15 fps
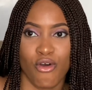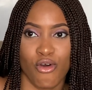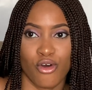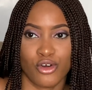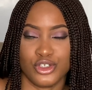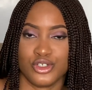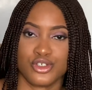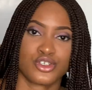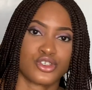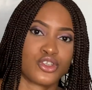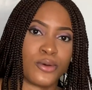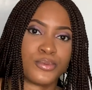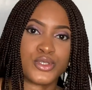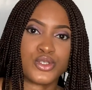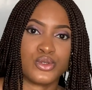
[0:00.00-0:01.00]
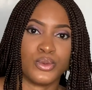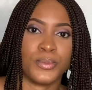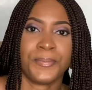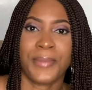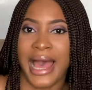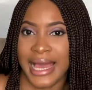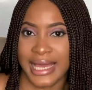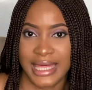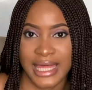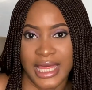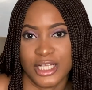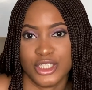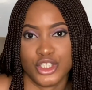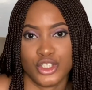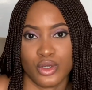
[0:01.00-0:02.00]
Or do you stop to
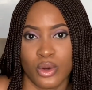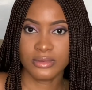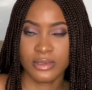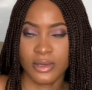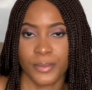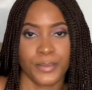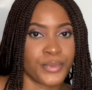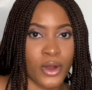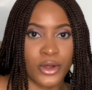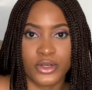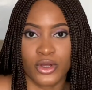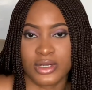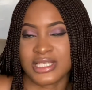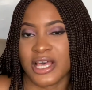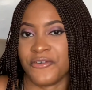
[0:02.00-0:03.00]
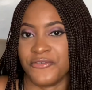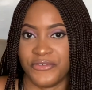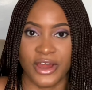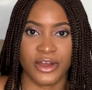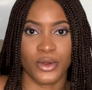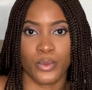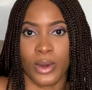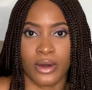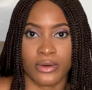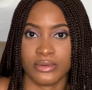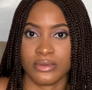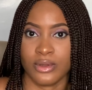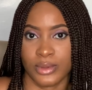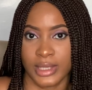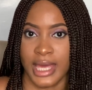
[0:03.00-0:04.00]
package your product very well?
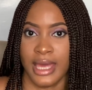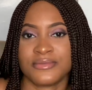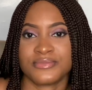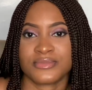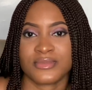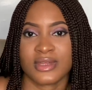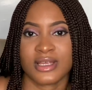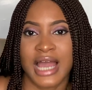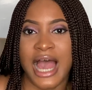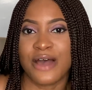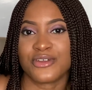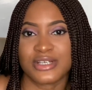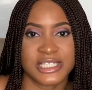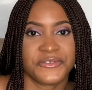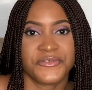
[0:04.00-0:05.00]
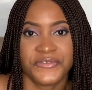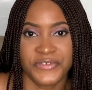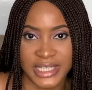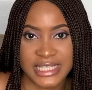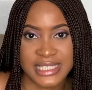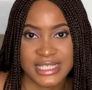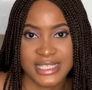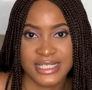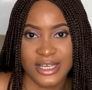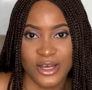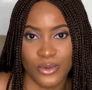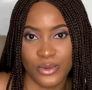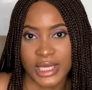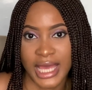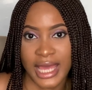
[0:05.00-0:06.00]
Okay, how does it fit?
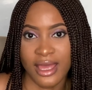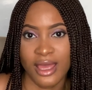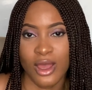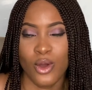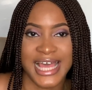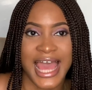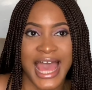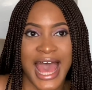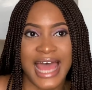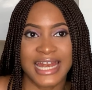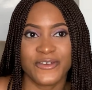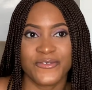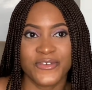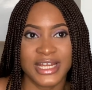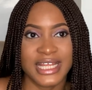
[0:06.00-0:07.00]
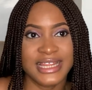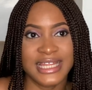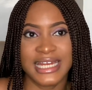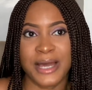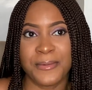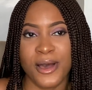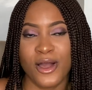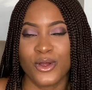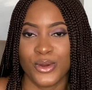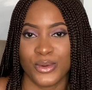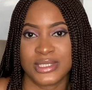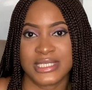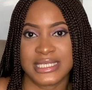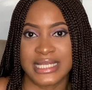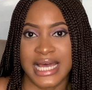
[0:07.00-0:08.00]
Okay, and the funny thing about
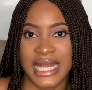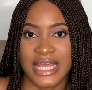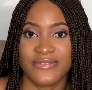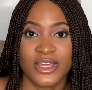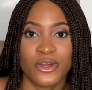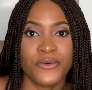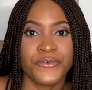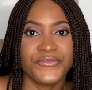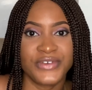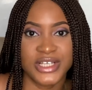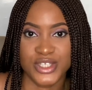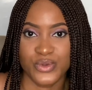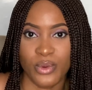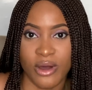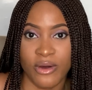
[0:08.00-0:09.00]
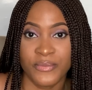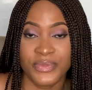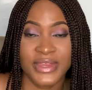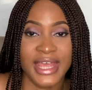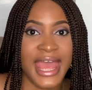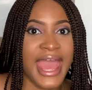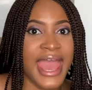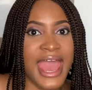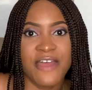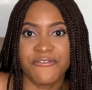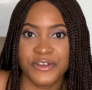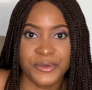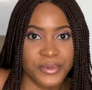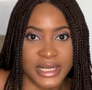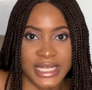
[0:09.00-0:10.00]
clothes is that if they don't fit well,
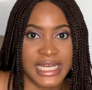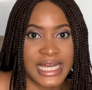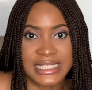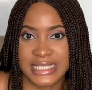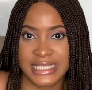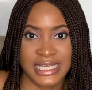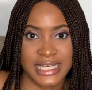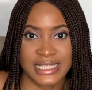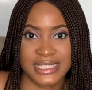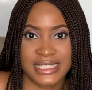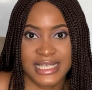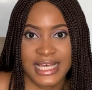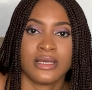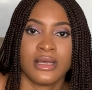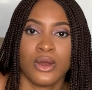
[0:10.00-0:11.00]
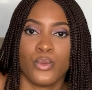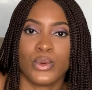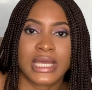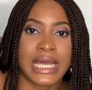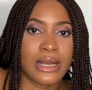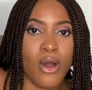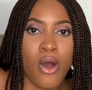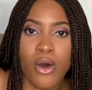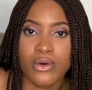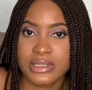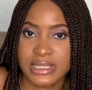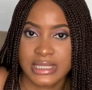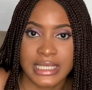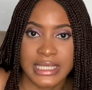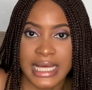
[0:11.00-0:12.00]
everybody can see it. We can all
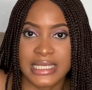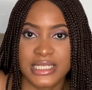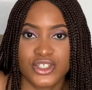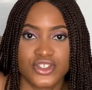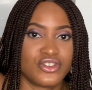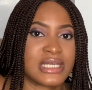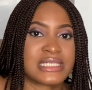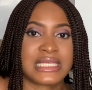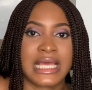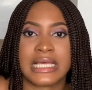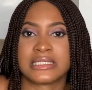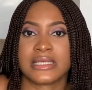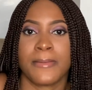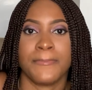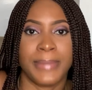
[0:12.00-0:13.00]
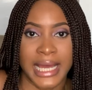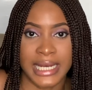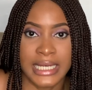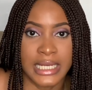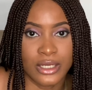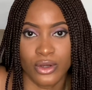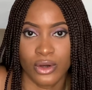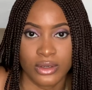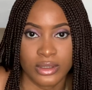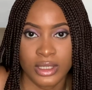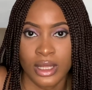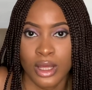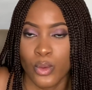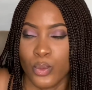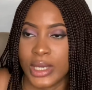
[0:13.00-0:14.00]
see that this dress is badly done.
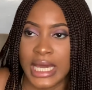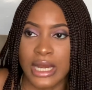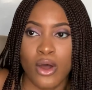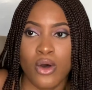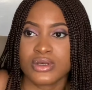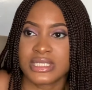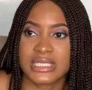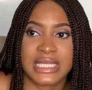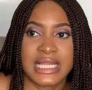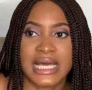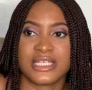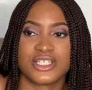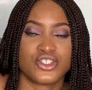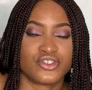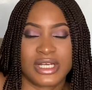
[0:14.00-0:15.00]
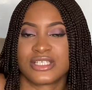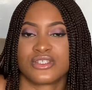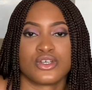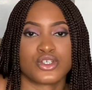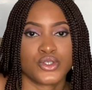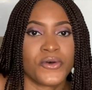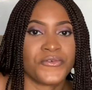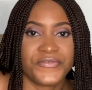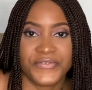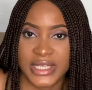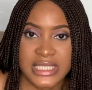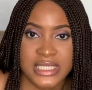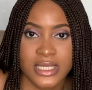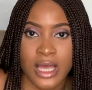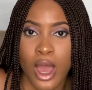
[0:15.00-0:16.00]
We can all see that this dress does not
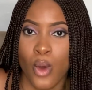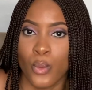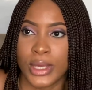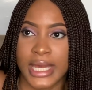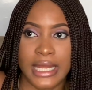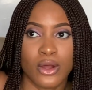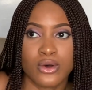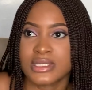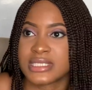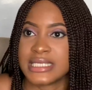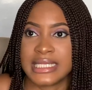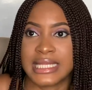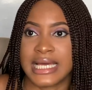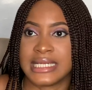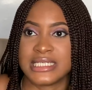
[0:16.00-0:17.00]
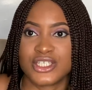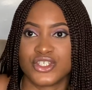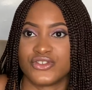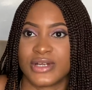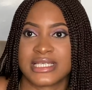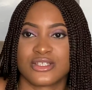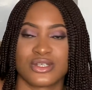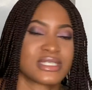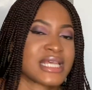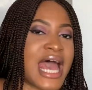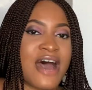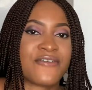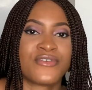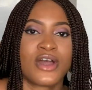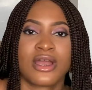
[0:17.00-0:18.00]
fit. We can all see that this dress doesn't
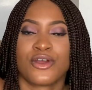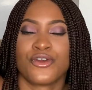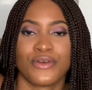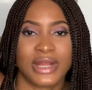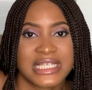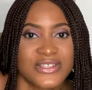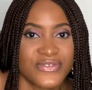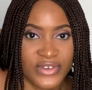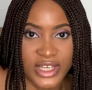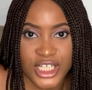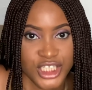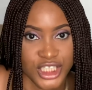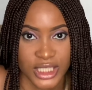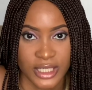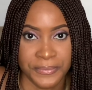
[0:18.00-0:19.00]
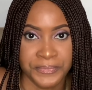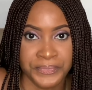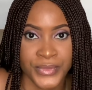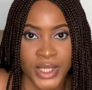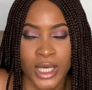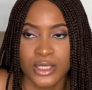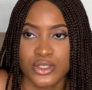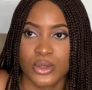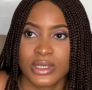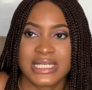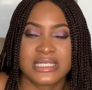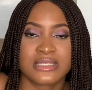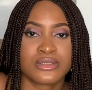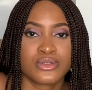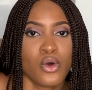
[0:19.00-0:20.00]
have great finishing. So it
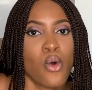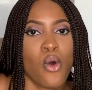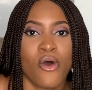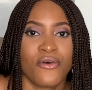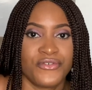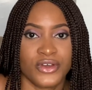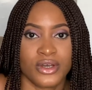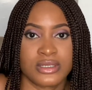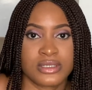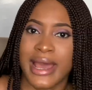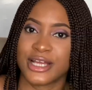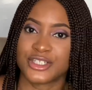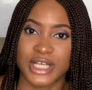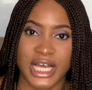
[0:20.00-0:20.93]
is so obvious.